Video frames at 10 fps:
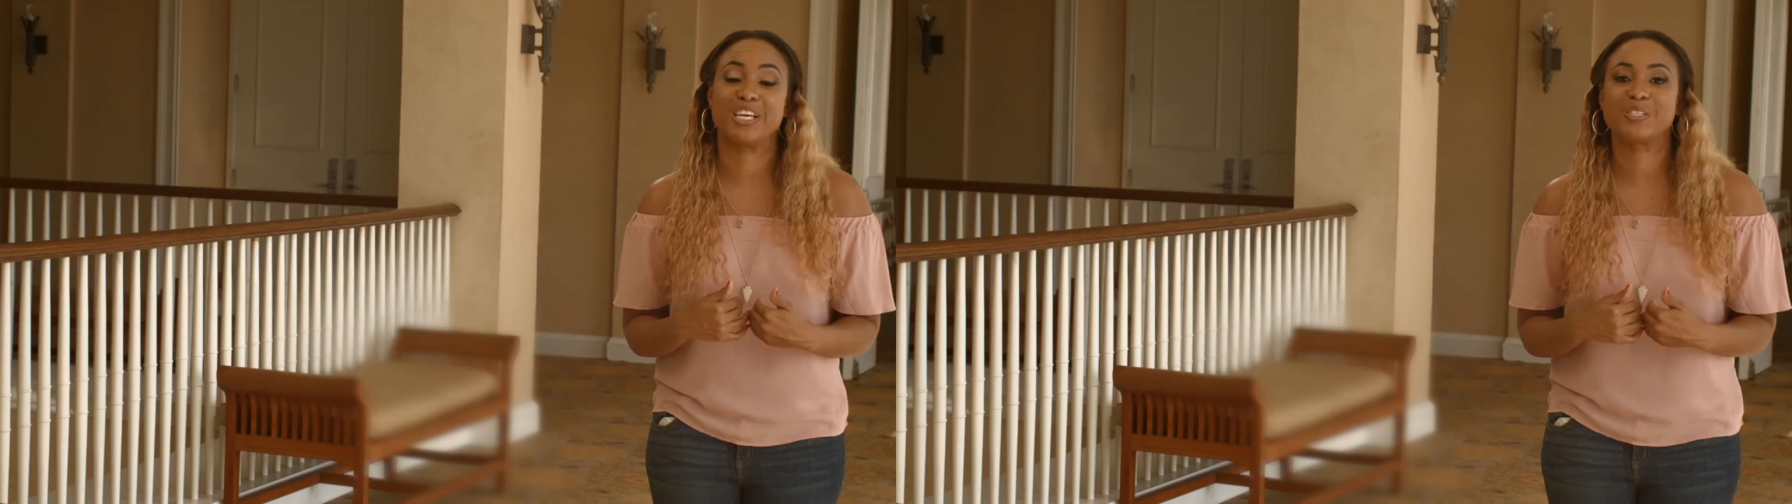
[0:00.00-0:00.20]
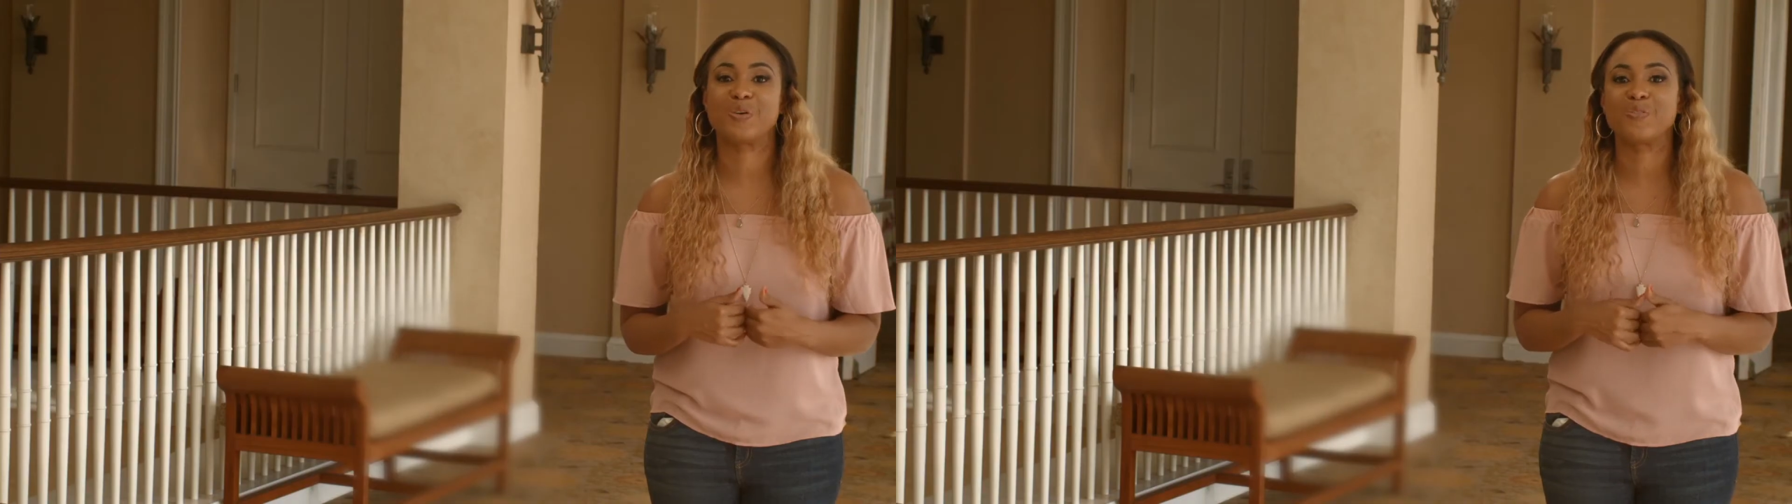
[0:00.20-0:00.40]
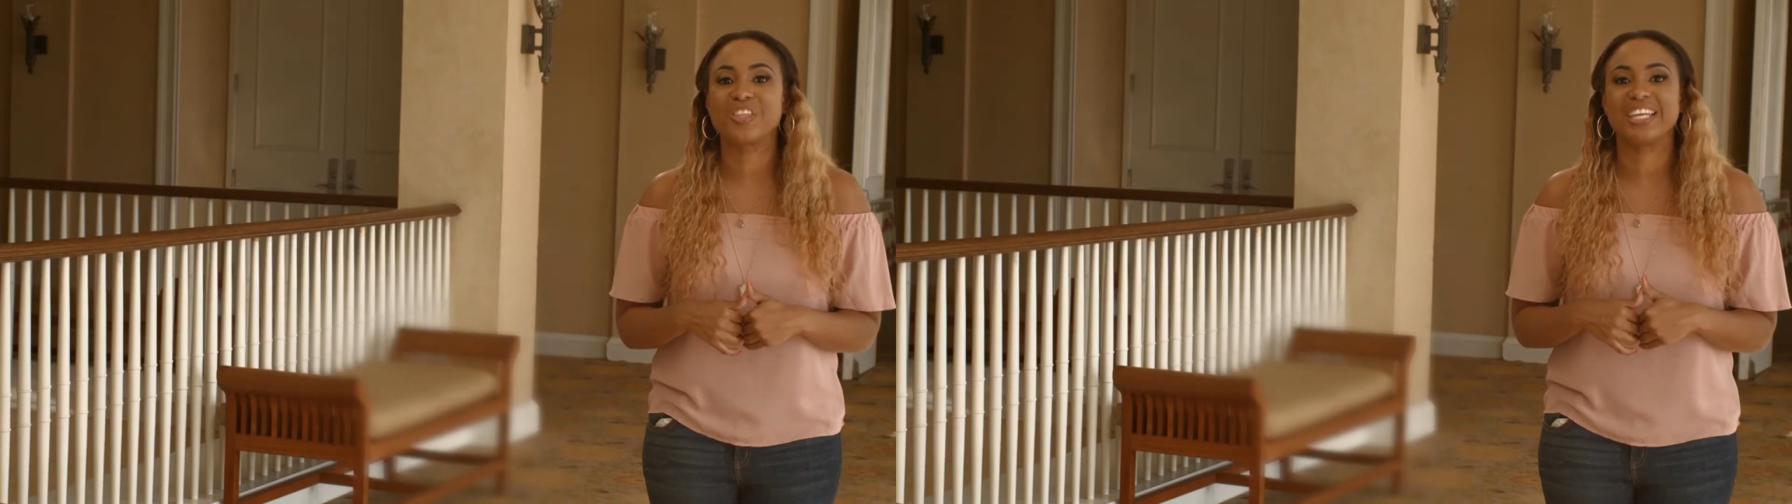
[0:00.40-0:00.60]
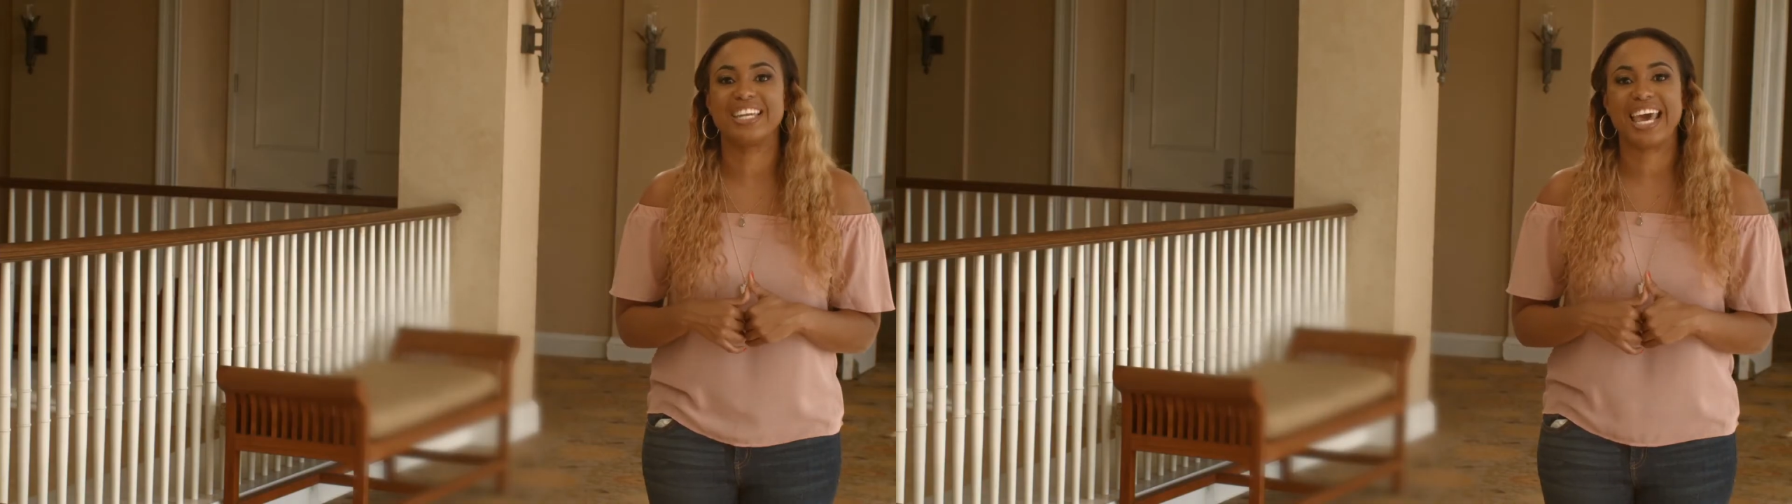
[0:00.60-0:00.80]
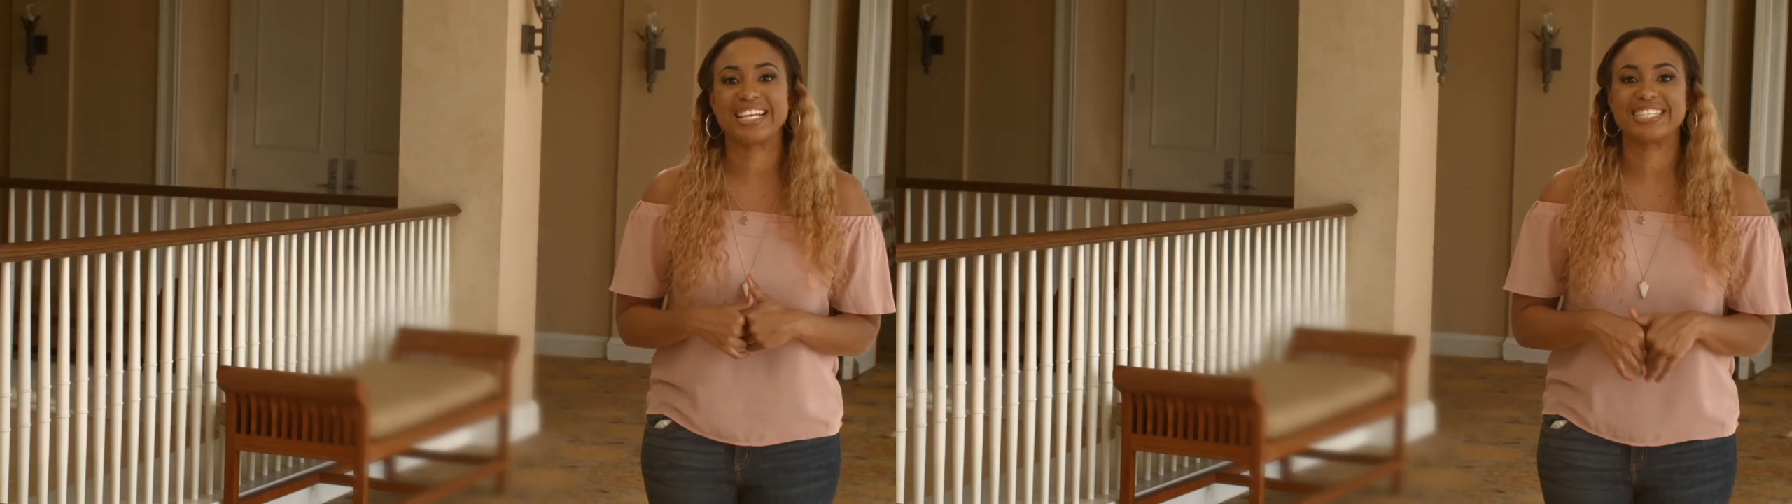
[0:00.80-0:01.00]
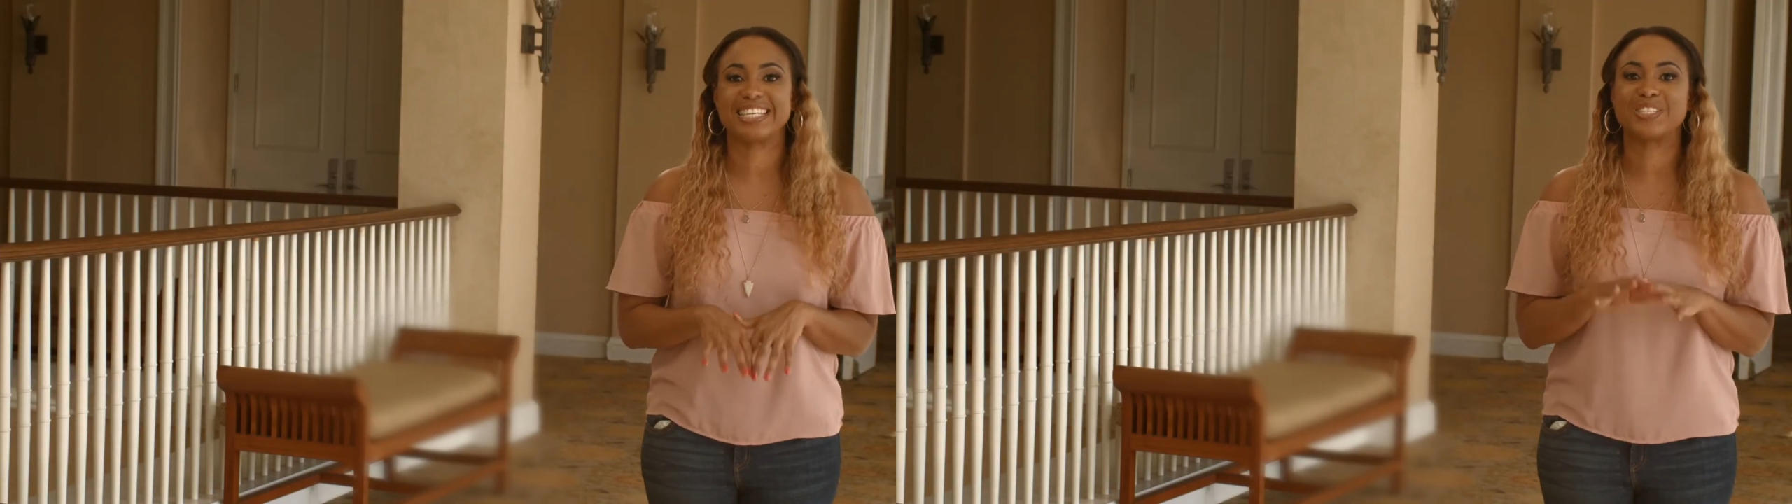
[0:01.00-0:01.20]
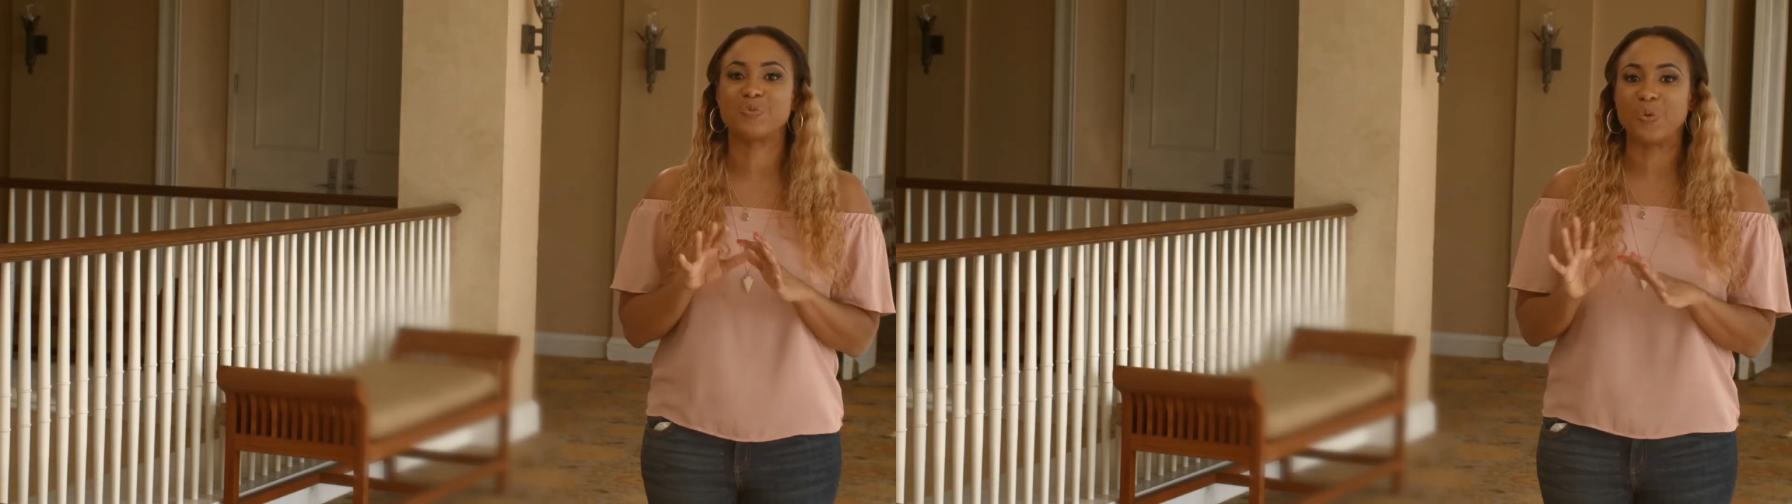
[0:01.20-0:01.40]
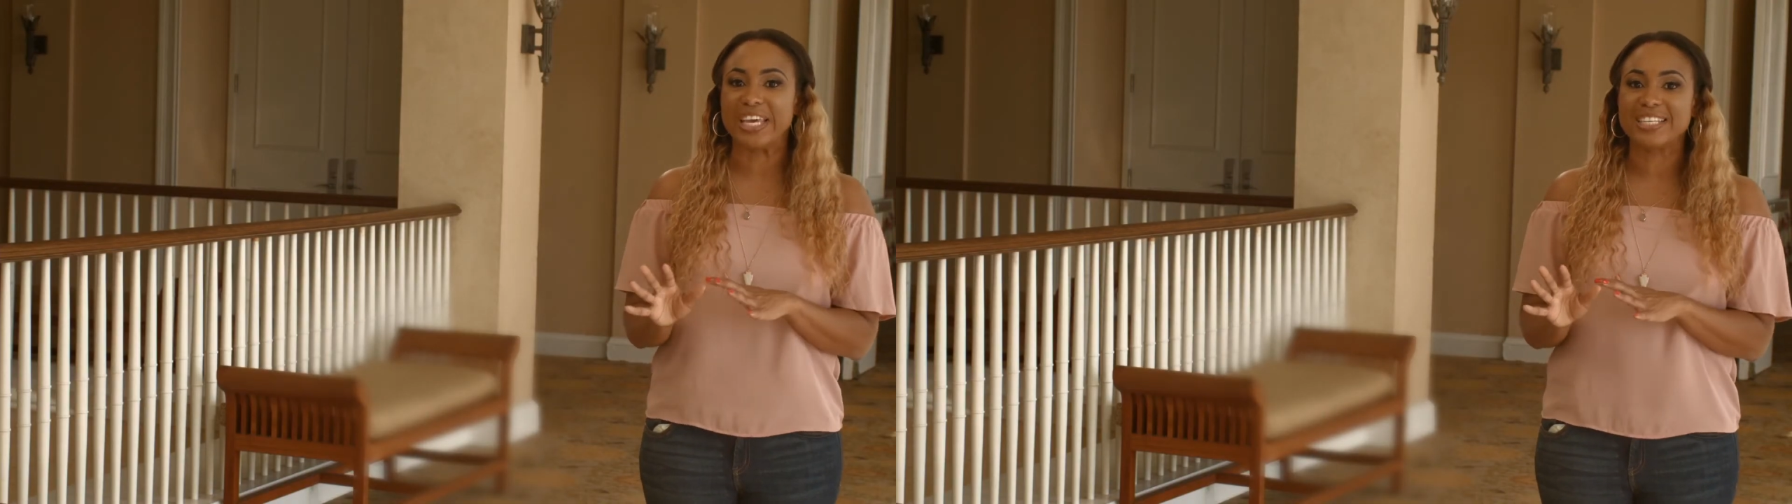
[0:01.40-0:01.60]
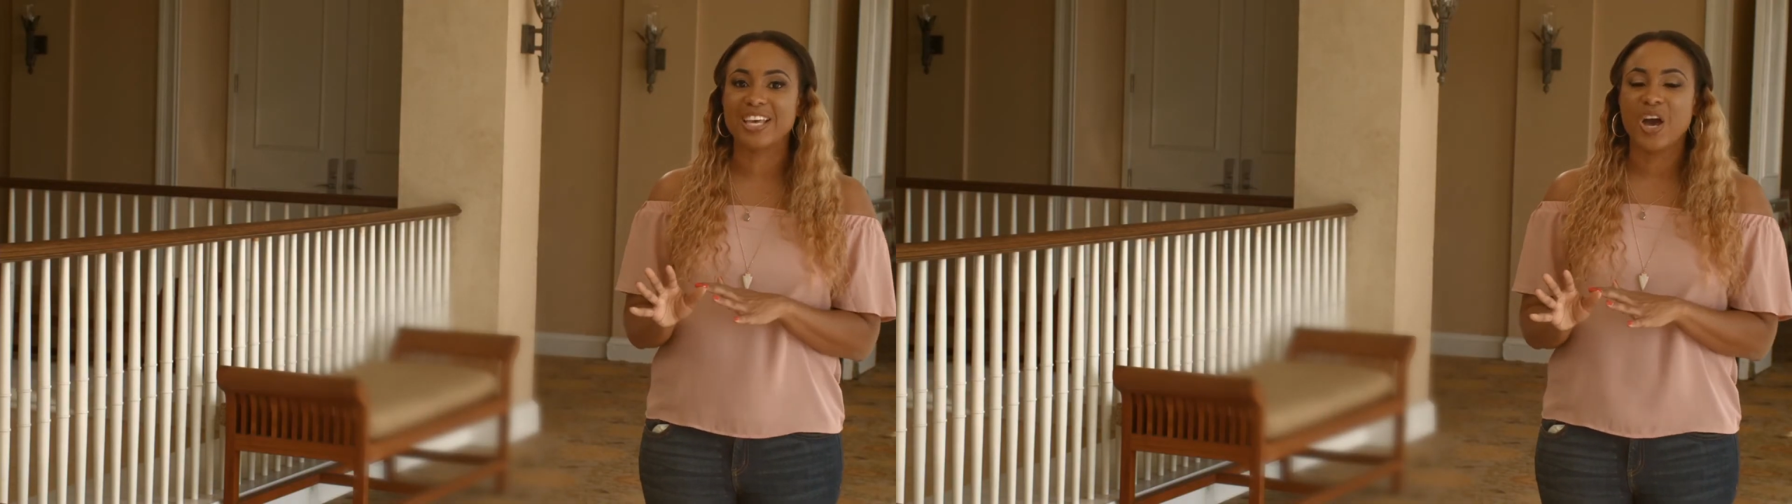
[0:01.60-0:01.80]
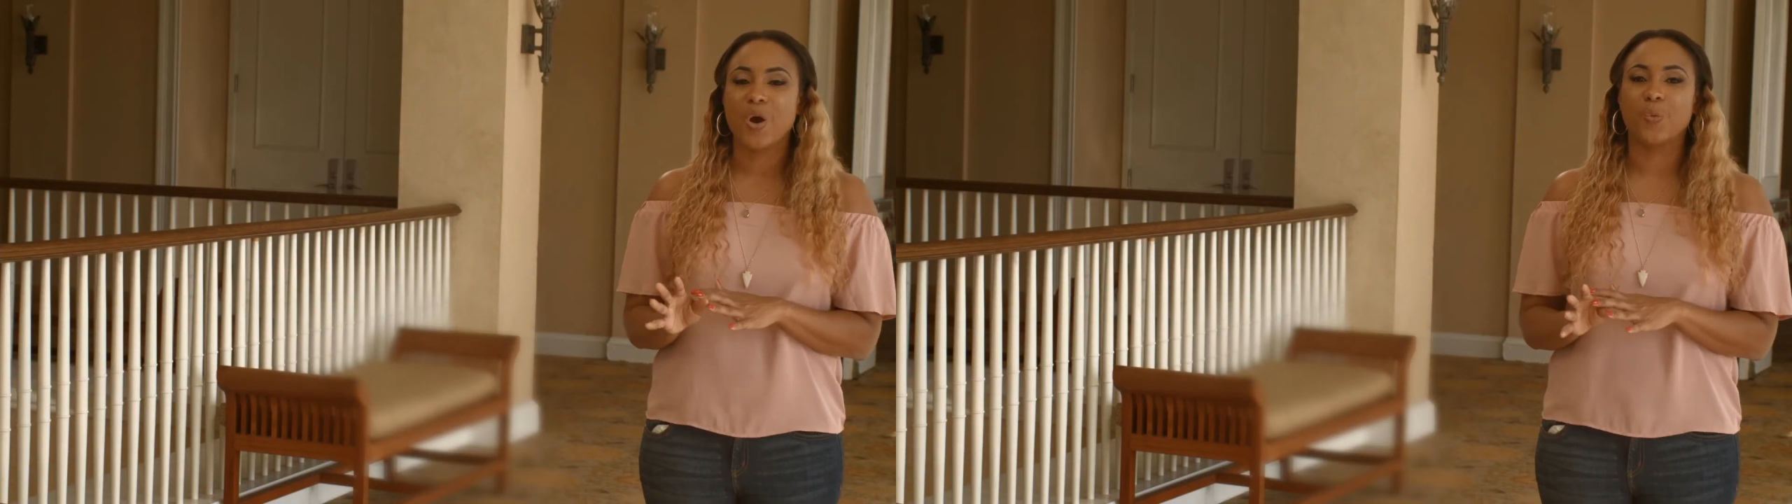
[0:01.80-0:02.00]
because over the next 6 weeks,